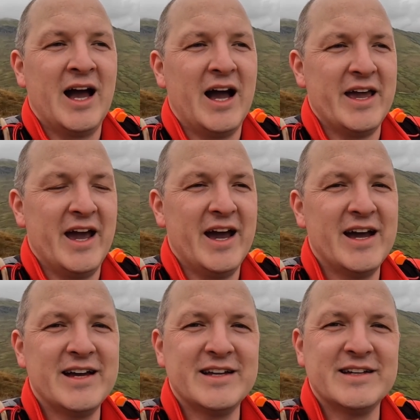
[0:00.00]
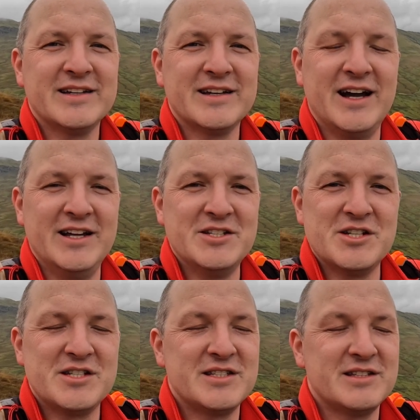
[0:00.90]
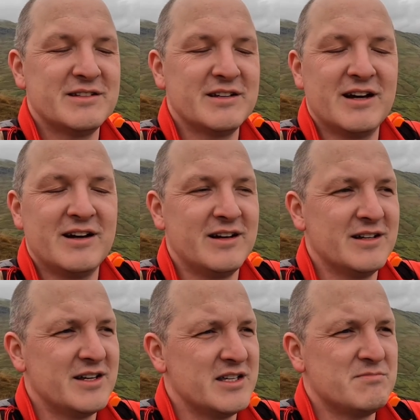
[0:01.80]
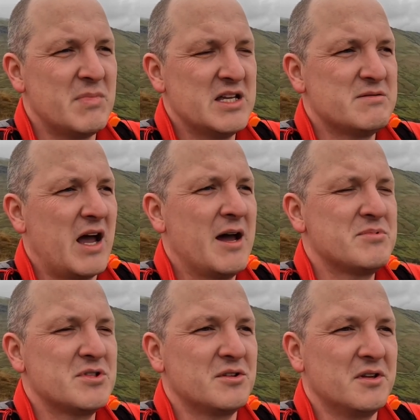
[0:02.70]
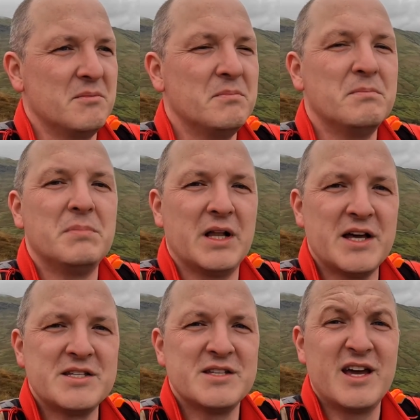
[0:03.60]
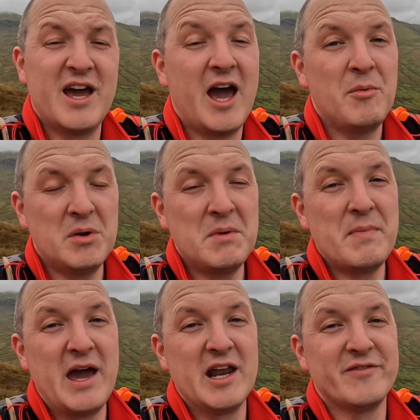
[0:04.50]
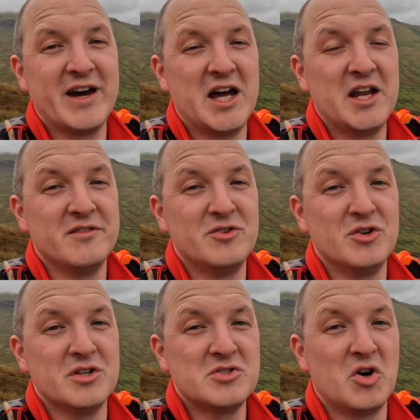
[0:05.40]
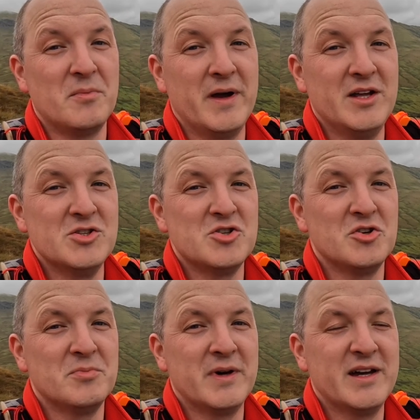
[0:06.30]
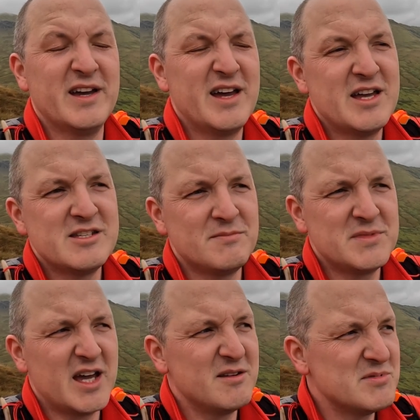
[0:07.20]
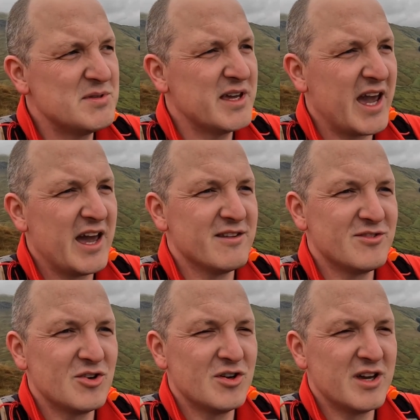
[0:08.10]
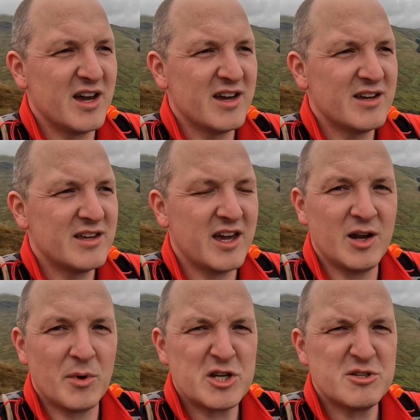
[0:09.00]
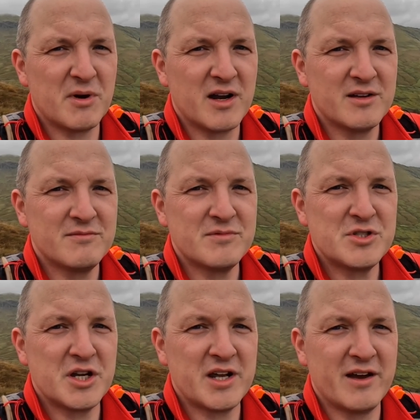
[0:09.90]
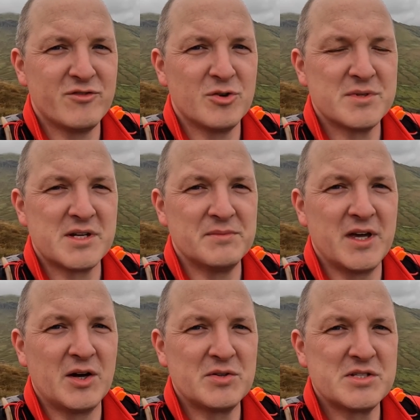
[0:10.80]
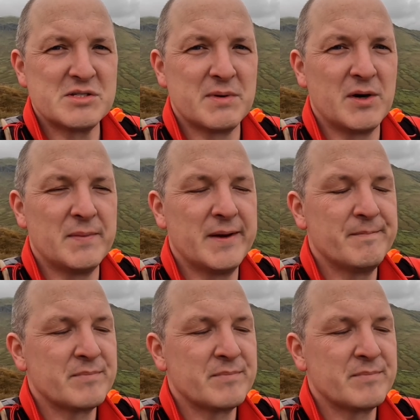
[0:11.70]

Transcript: Yeah, and just, it's absolutely bliss. Would have been better if I had a view at the top, mind you, but sometimes when you get a view you kind of wish you were sharing that view with somebody else as well, but